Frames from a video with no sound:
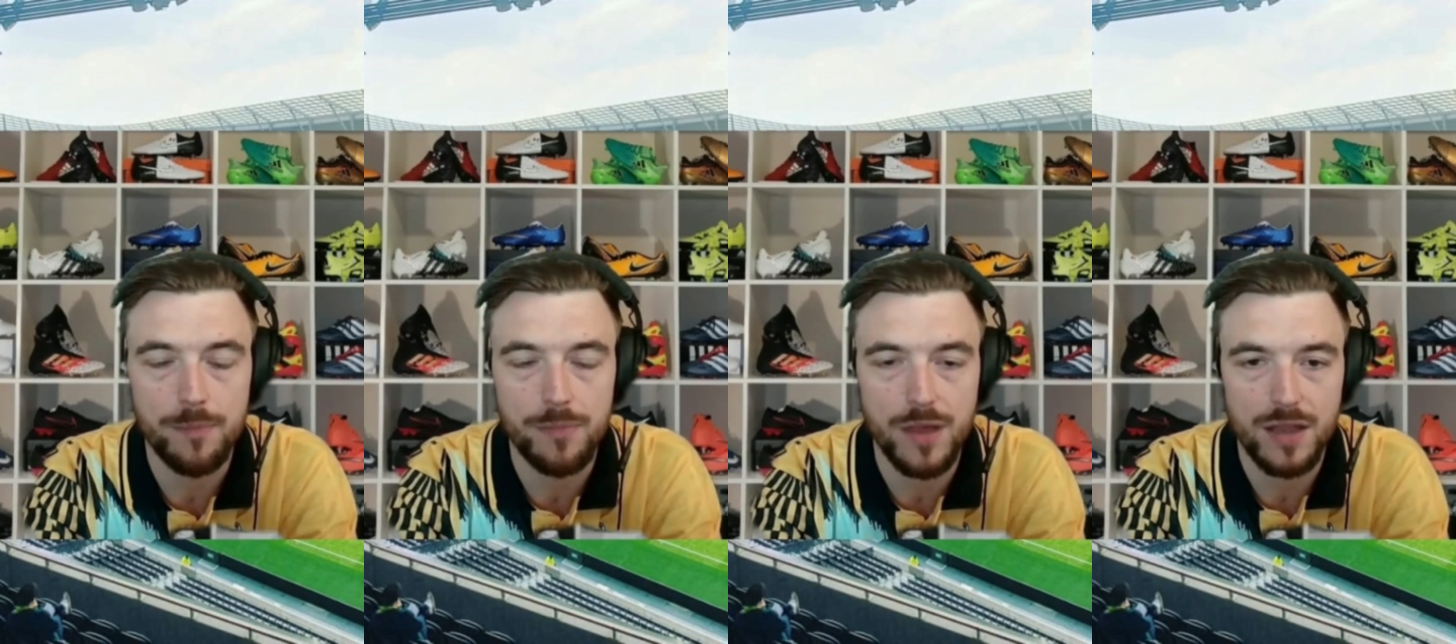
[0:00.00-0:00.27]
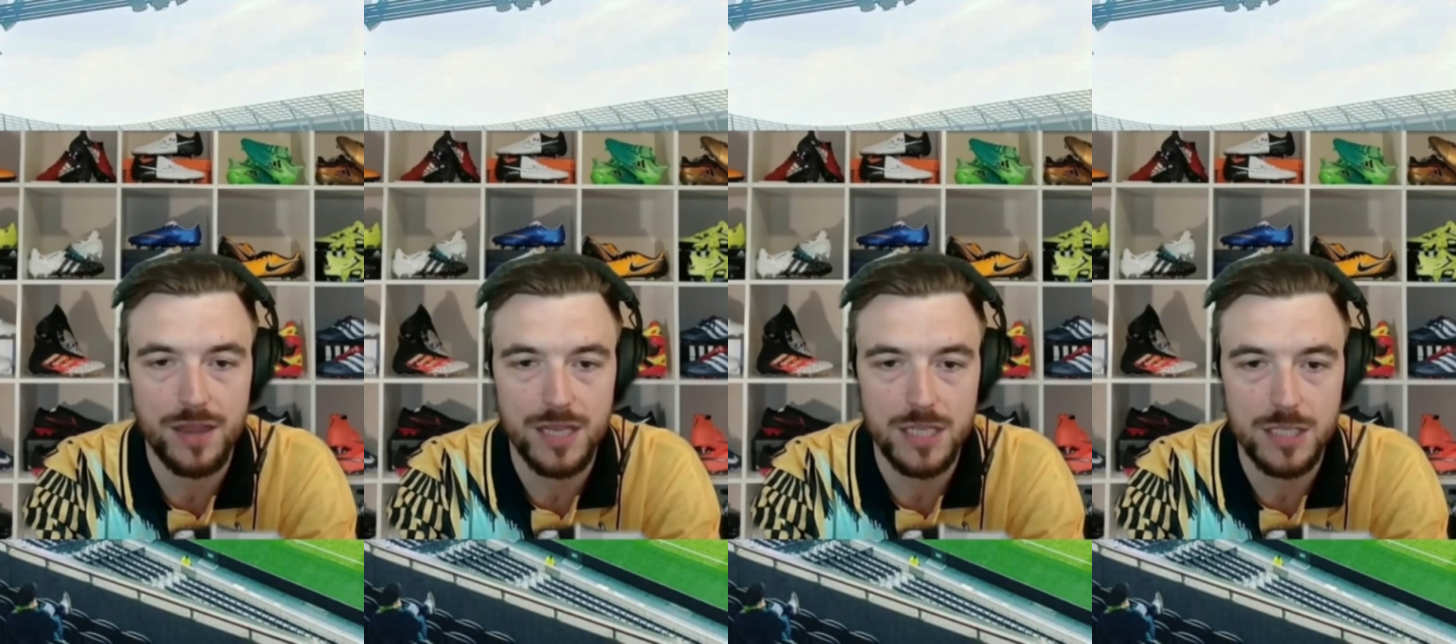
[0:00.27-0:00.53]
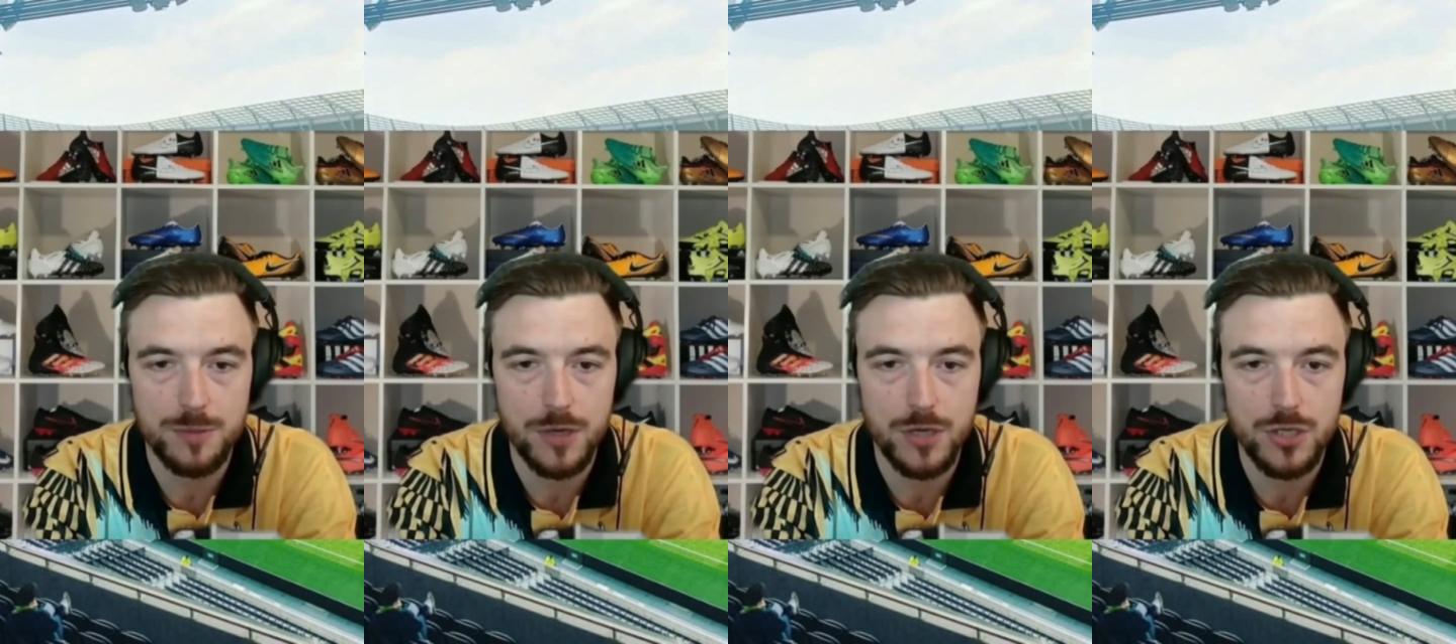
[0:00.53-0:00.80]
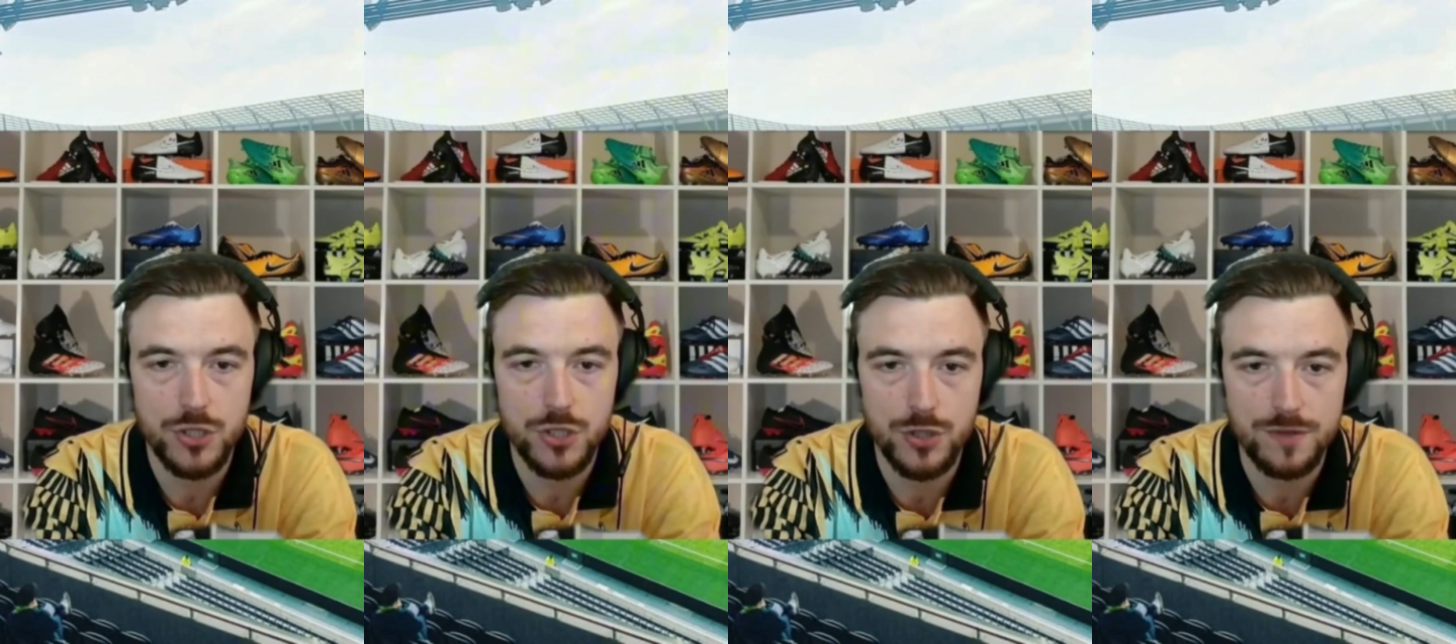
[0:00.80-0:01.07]
I think
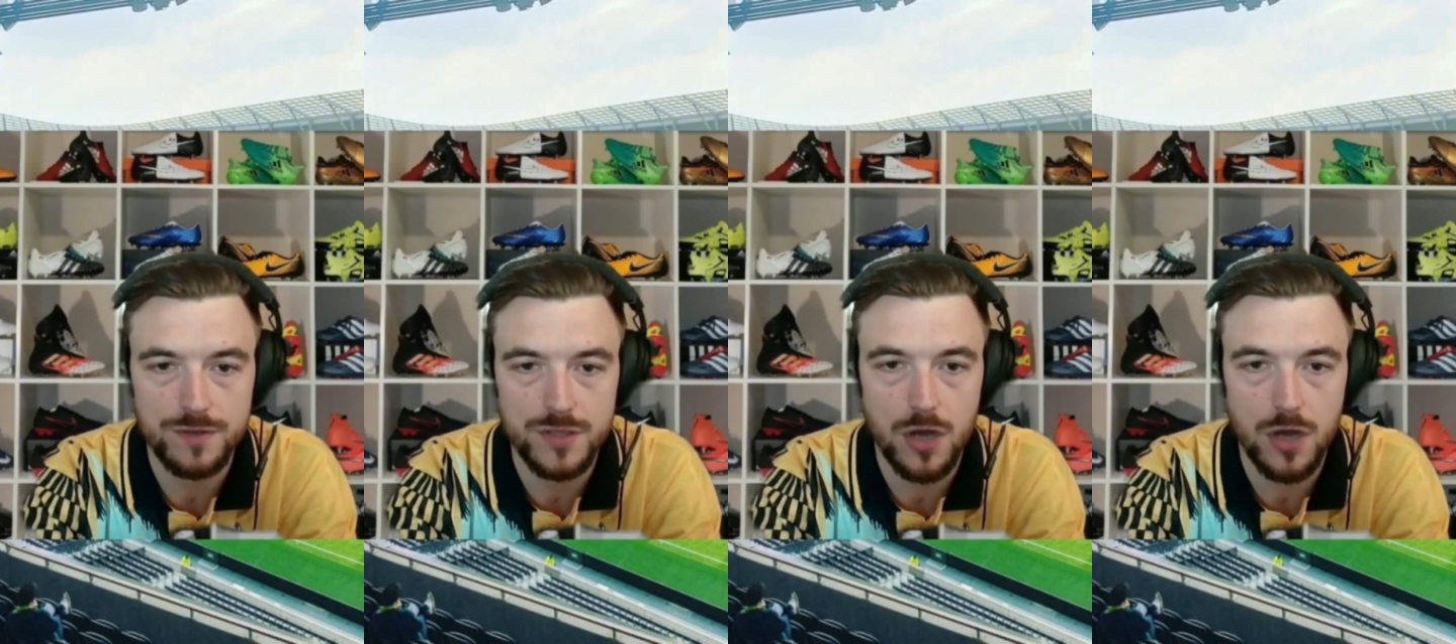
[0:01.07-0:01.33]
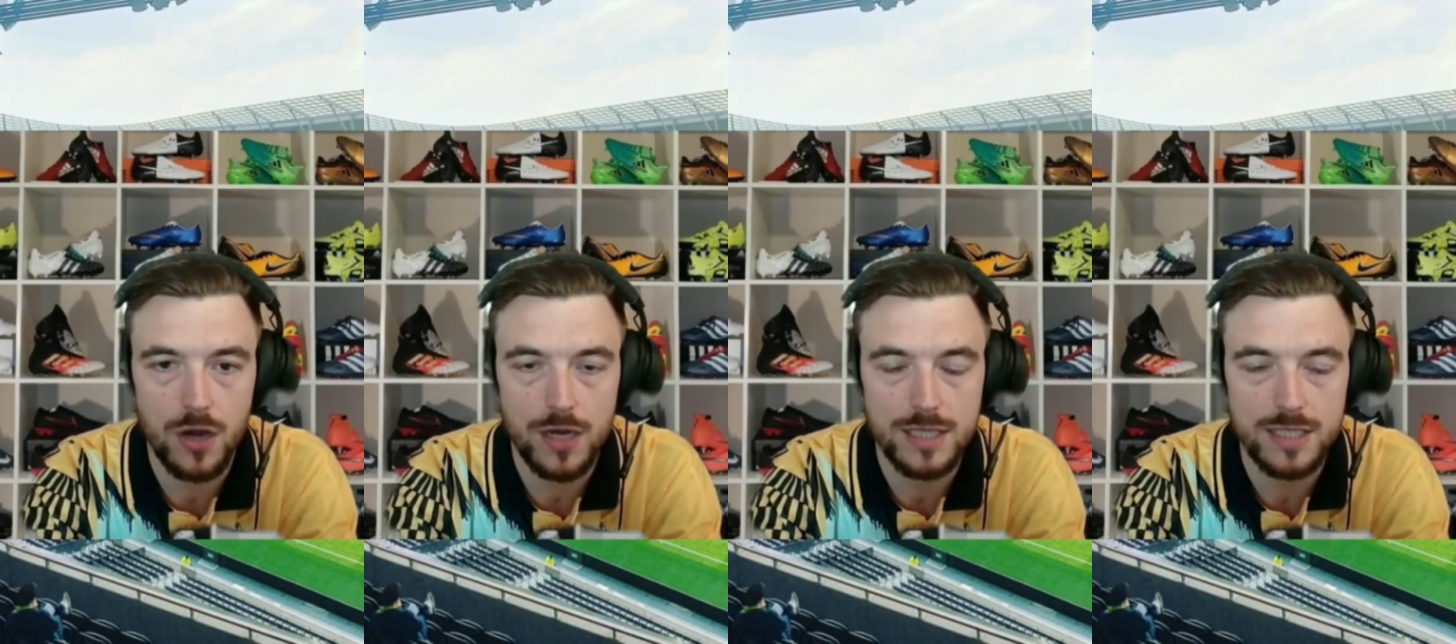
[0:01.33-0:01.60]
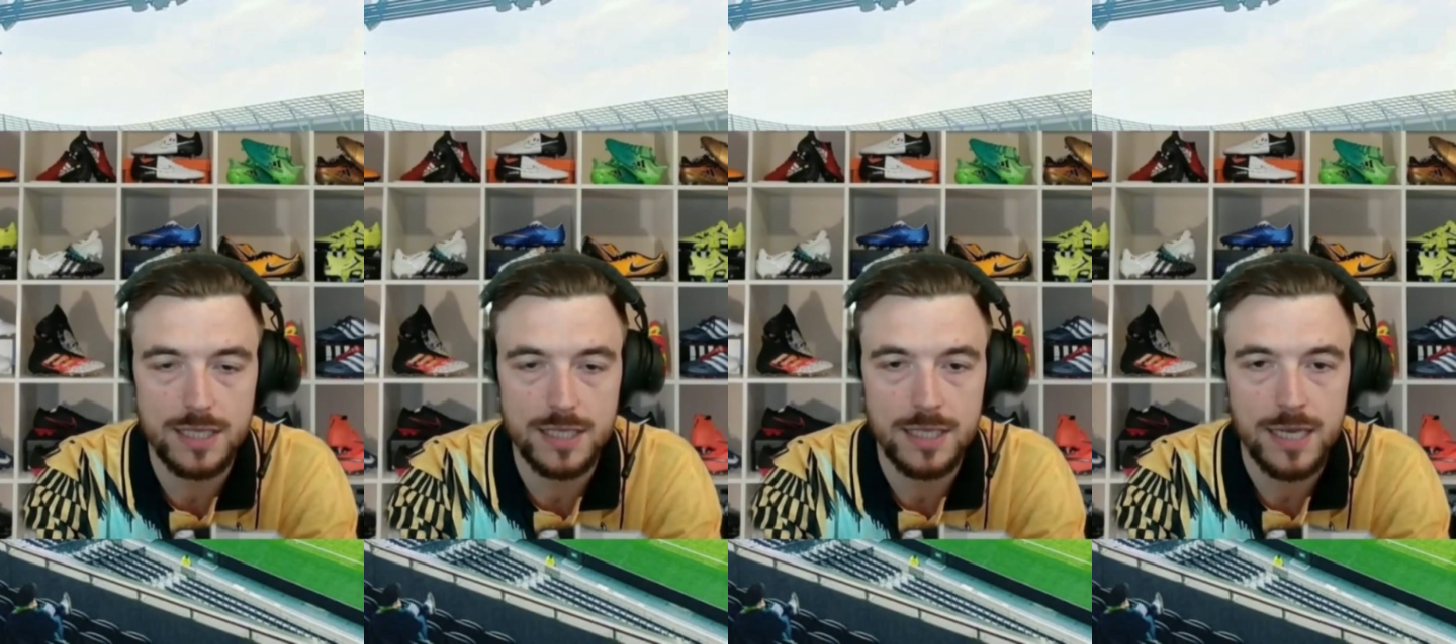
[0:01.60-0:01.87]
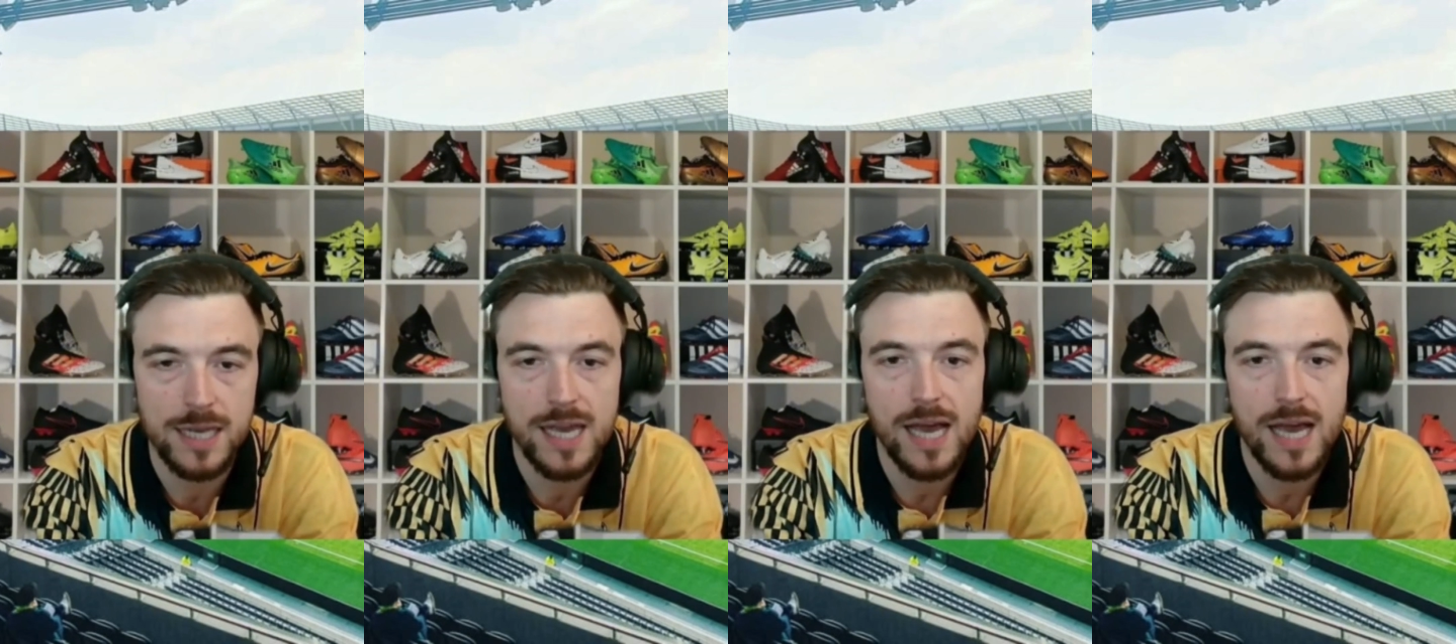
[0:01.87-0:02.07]
Spurs should have targeted